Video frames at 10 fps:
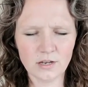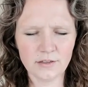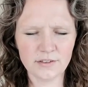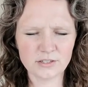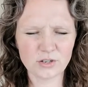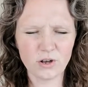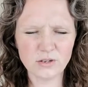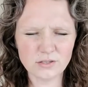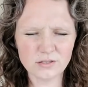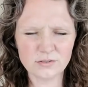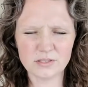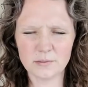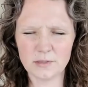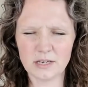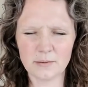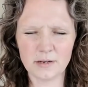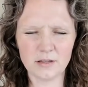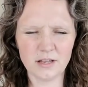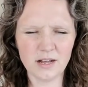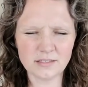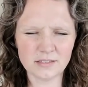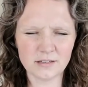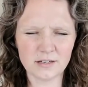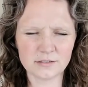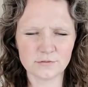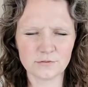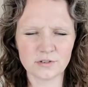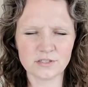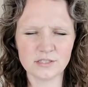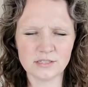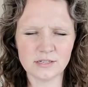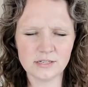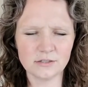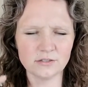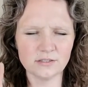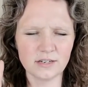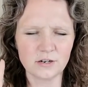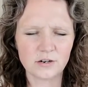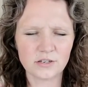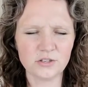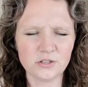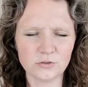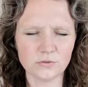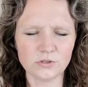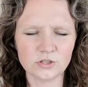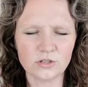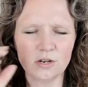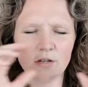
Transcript: There's also something about lots and lots of rusty nails that are huge.